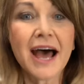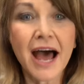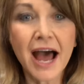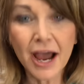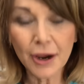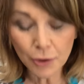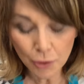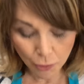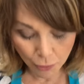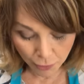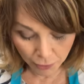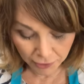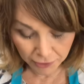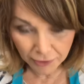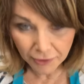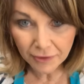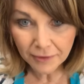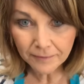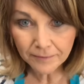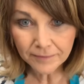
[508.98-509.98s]

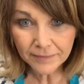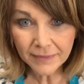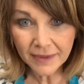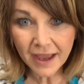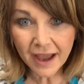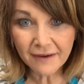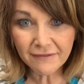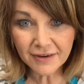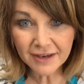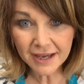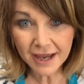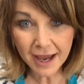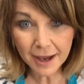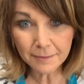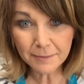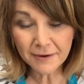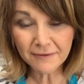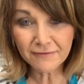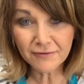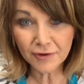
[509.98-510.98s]
1/4 of a
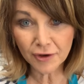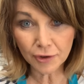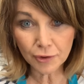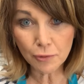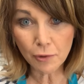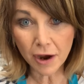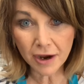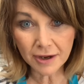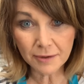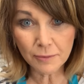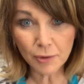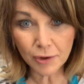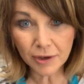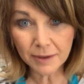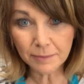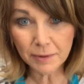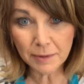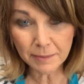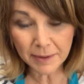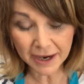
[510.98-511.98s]
cup of your
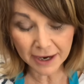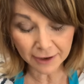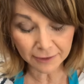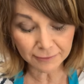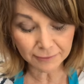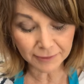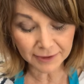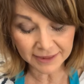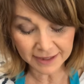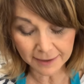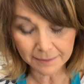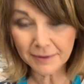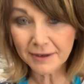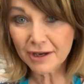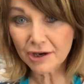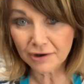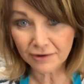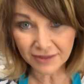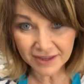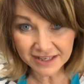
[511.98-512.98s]
guacamole prepared with
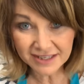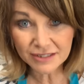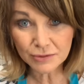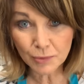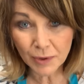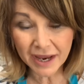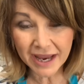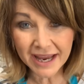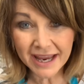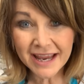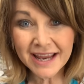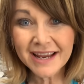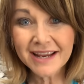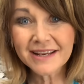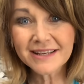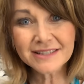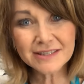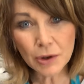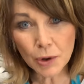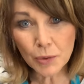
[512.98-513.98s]
Epicure this way
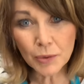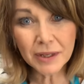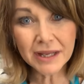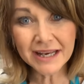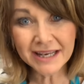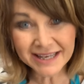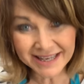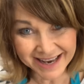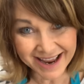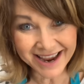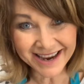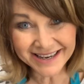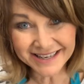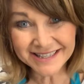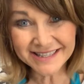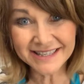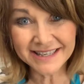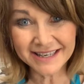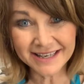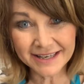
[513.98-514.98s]
is only
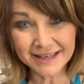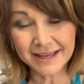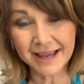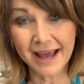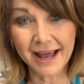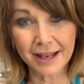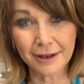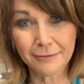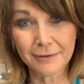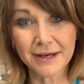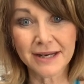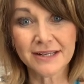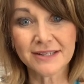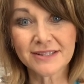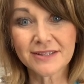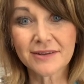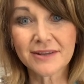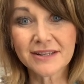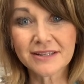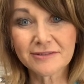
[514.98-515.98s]
90 calories.
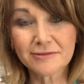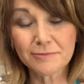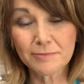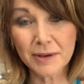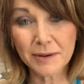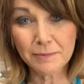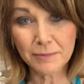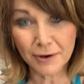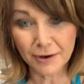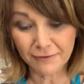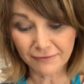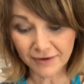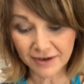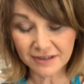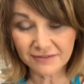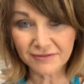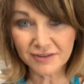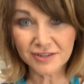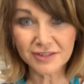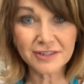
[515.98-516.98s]
So this would be
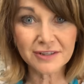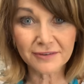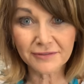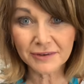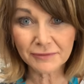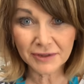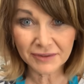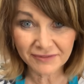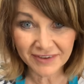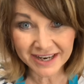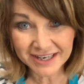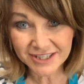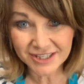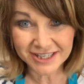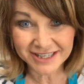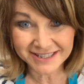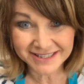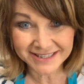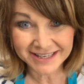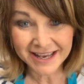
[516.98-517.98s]
perfect for serving with
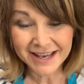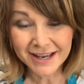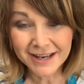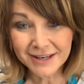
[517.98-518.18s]
veggies.